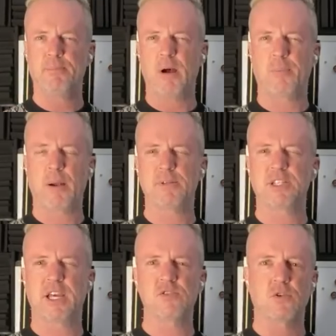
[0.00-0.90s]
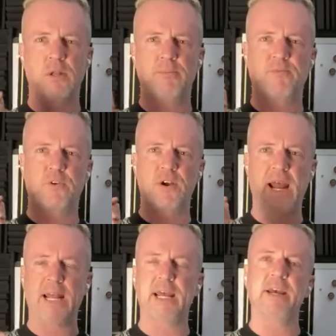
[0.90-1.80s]
I'll probably schedule them for
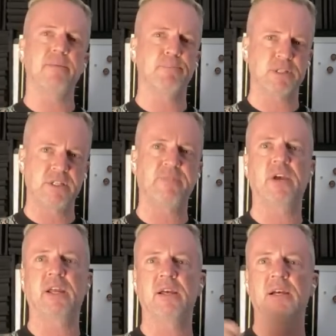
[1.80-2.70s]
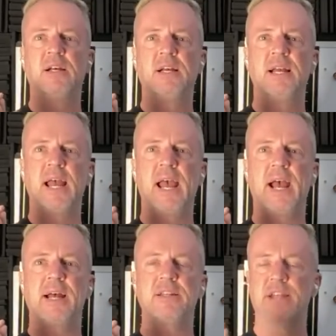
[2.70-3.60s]
8 a.m. Pacific
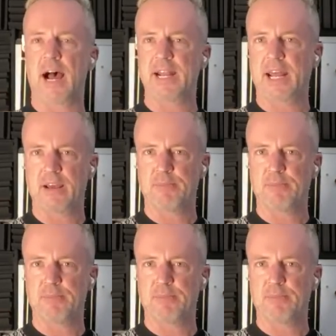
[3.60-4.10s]
and 9 a.m.